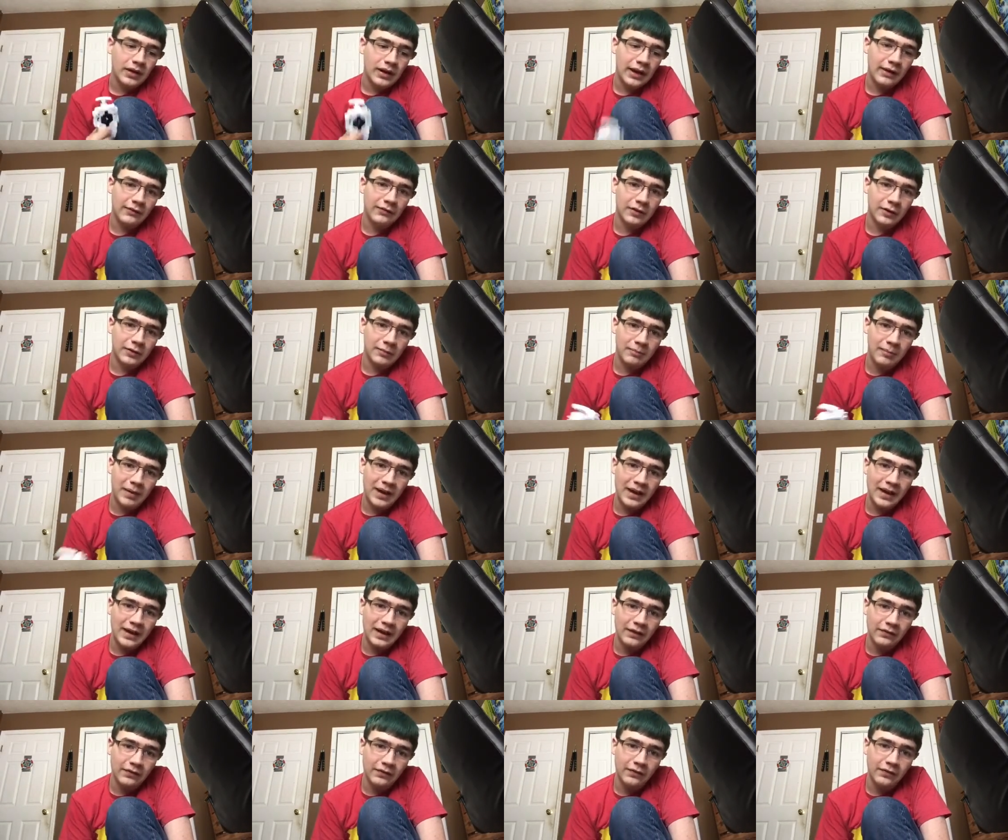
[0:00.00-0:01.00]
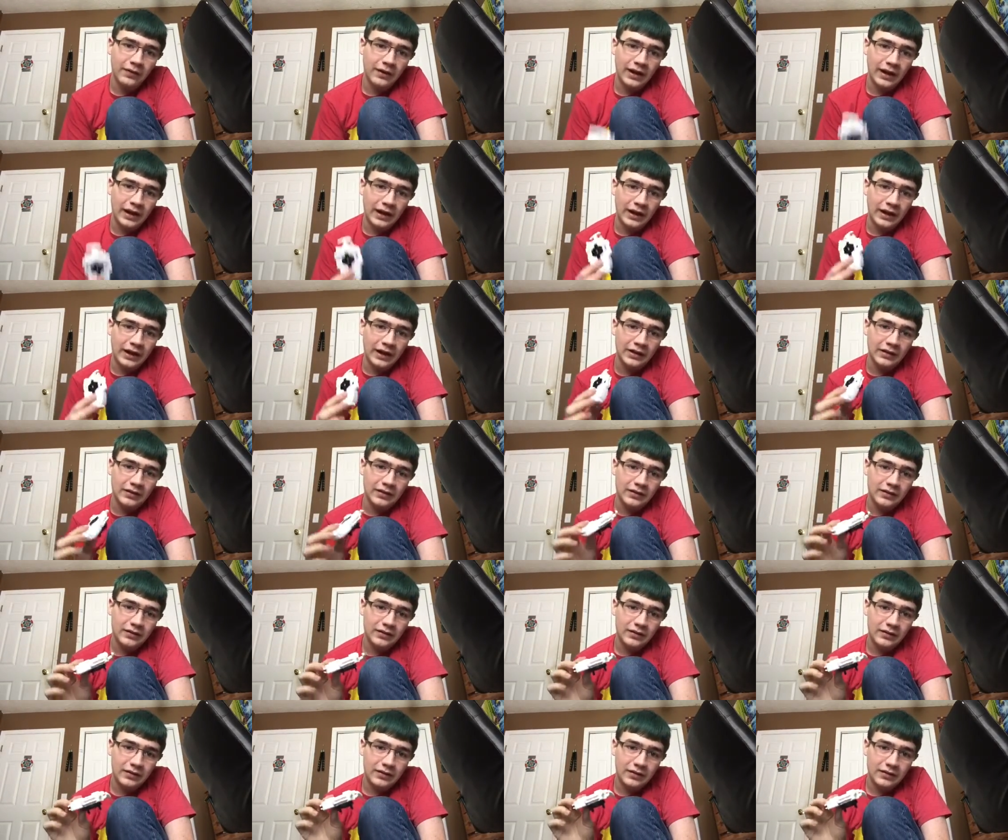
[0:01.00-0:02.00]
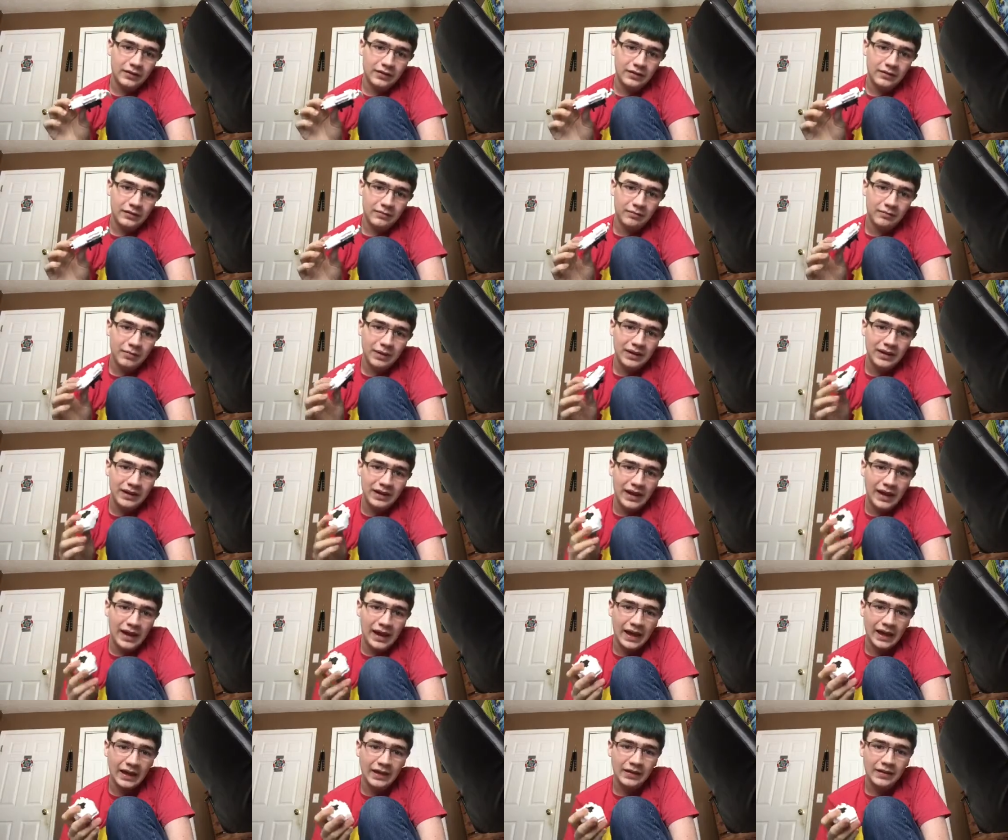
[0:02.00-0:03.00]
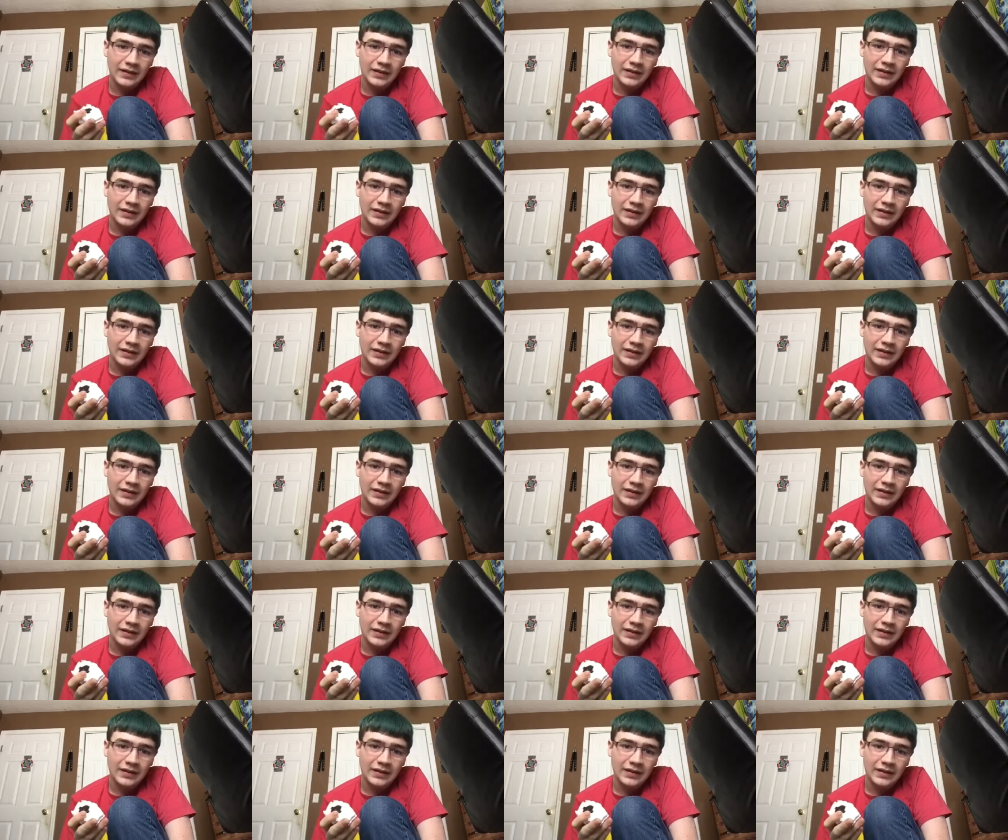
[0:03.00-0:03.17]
heavier bays on it. But yeah,